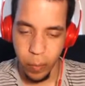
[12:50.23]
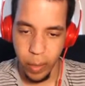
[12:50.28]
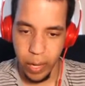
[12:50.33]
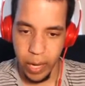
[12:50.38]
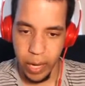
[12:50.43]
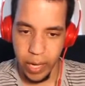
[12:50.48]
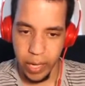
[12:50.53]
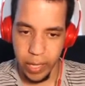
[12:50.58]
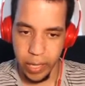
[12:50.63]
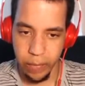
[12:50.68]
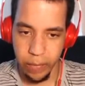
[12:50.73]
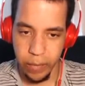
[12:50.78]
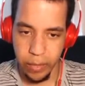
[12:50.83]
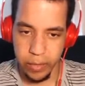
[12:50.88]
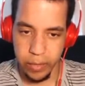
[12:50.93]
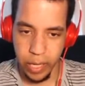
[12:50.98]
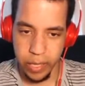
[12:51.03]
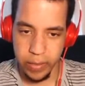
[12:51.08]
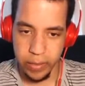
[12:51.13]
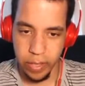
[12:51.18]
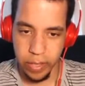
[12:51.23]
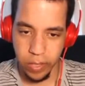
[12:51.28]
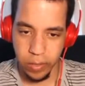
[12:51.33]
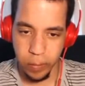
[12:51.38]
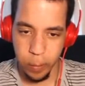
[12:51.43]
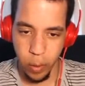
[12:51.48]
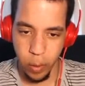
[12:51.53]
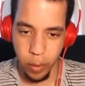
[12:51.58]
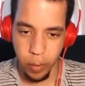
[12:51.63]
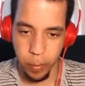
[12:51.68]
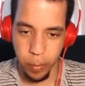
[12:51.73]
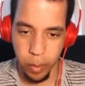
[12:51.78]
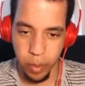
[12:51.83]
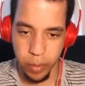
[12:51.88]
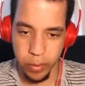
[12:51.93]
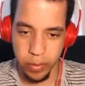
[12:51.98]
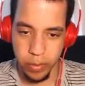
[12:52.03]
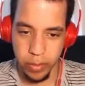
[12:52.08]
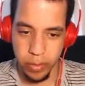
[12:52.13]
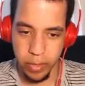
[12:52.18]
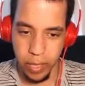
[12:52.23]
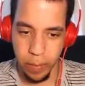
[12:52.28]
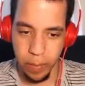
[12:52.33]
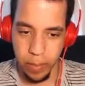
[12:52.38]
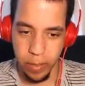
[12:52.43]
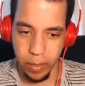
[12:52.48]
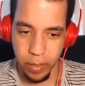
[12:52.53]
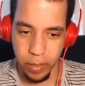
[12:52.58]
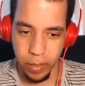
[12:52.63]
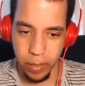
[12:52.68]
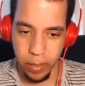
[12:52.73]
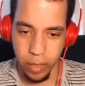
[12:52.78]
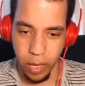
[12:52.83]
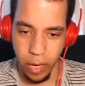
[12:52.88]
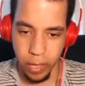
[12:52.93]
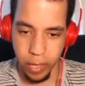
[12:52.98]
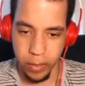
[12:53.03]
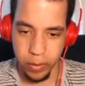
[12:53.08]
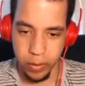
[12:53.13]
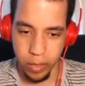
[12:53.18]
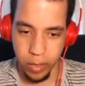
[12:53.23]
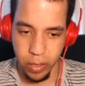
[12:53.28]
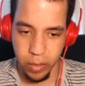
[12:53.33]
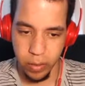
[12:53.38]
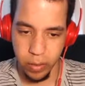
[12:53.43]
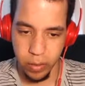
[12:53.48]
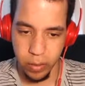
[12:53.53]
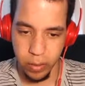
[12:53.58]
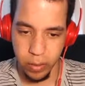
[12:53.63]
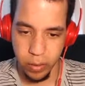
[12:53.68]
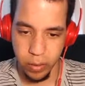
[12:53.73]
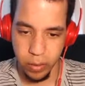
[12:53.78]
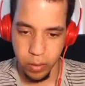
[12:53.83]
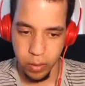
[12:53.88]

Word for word: Wait, if this guy sells Pokeballs, does that mean the lock starts?